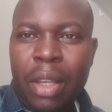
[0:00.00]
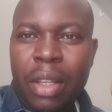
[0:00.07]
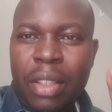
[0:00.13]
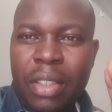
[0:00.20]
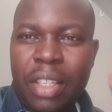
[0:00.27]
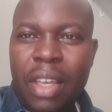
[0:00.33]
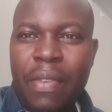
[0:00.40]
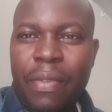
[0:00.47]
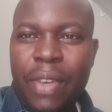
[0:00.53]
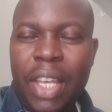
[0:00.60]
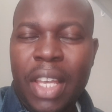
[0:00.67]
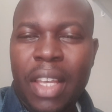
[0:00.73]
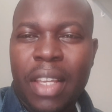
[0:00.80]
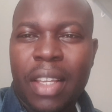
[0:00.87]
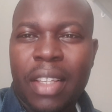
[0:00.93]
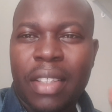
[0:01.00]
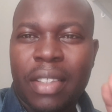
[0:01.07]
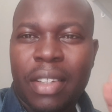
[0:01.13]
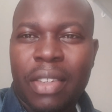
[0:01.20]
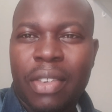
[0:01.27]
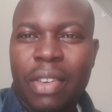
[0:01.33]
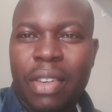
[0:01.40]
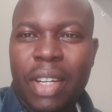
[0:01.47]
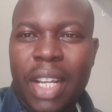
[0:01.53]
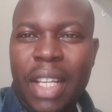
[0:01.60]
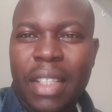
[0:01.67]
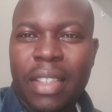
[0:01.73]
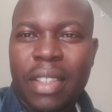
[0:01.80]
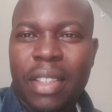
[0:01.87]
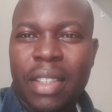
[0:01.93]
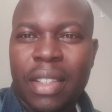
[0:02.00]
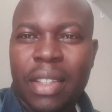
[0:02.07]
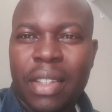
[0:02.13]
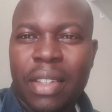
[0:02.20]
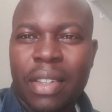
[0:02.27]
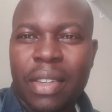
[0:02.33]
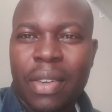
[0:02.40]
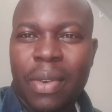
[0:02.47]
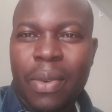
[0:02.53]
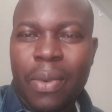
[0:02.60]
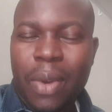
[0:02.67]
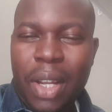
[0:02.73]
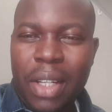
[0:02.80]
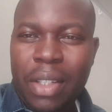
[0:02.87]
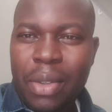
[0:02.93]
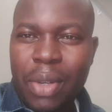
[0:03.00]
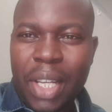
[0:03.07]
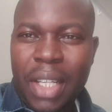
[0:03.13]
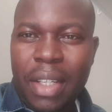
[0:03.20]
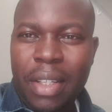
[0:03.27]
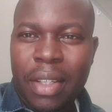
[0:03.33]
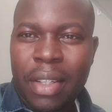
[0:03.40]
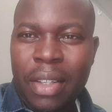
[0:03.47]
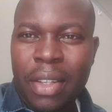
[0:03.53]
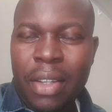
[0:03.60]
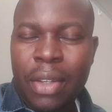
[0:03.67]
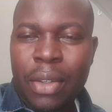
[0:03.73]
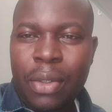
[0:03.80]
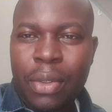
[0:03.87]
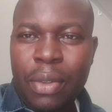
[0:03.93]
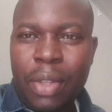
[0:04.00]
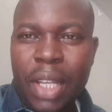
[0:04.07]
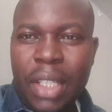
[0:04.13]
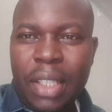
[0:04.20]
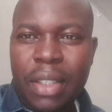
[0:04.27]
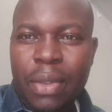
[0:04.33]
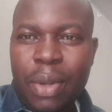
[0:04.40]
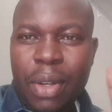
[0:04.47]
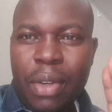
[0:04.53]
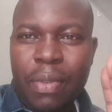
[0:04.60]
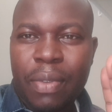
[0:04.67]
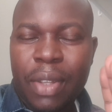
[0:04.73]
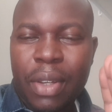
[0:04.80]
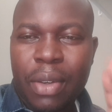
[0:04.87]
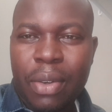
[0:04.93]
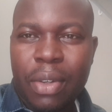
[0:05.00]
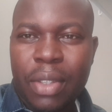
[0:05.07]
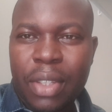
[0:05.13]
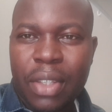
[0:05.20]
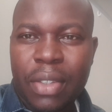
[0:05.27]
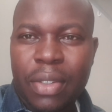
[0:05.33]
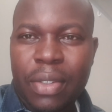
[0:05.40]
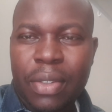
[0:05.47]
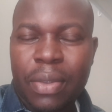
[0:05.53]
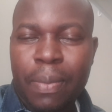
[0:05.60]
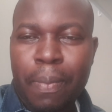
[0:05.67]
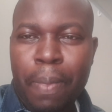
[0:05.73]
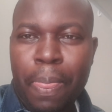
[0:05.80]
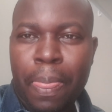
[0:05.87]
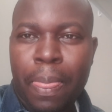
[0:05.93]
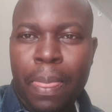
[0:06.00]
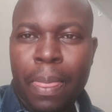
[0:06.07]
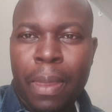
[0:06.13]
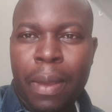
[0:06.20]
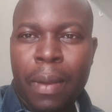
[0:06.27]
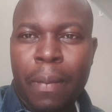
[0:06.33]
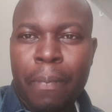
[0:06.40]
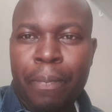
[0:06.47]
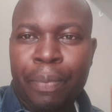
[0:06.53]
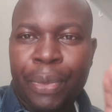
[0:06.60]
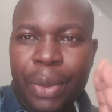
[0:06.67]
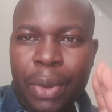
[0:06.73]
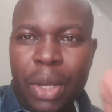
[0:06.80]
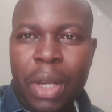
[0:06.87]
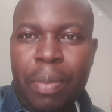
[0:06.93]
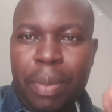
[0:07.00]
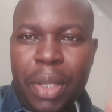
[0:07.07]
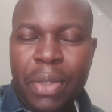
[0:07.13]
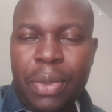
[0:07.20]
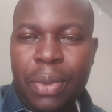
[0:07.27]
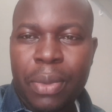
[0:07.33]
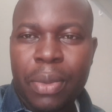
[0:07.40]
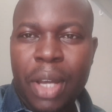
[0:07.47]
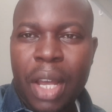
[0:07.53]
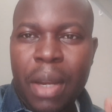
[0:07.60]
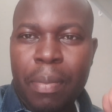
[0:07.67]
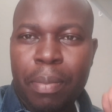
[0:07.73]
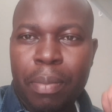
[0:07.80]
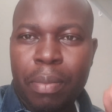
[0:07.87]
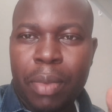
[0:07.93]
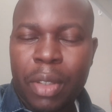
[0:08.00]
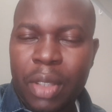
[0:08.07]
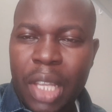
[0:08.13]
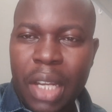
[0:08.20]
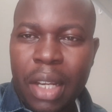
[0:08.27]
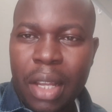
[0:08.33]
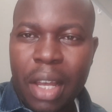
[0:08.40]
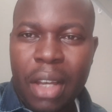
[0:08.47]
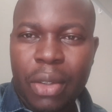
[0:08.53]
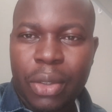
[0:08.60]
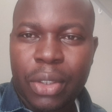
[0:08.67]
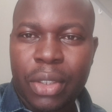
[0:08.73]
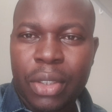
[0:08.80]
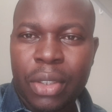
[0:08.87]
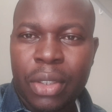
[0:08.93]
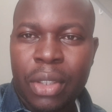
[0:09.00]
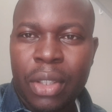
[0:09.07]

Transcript: CFA is recognized worldwide. So that is one of the courses you can pursue and stand out.